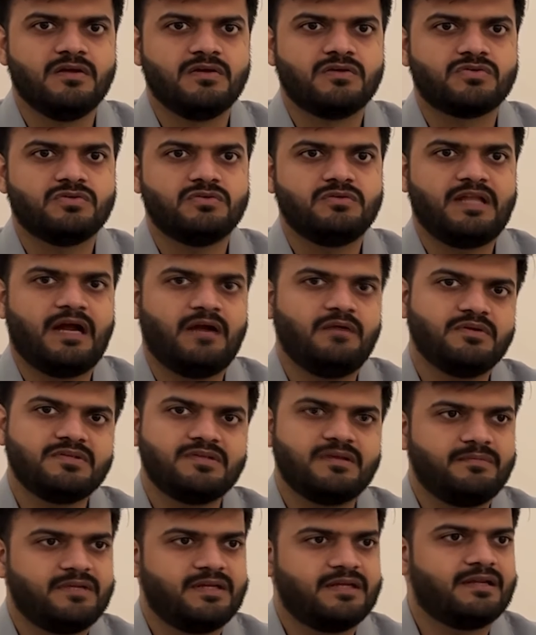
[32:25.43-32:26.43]
So that was
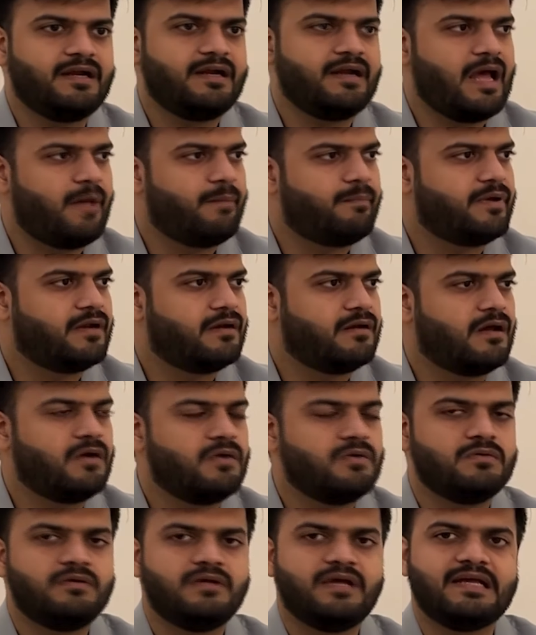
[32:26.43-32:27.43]
something that happened. Now,